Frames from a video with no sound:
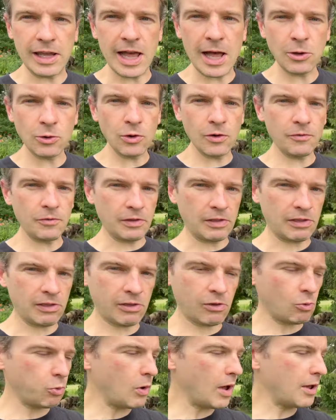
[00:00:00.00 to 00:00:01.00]
I don't know if it's
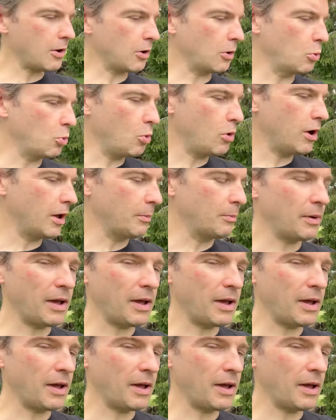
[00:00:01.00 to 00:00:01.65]
sweat or what,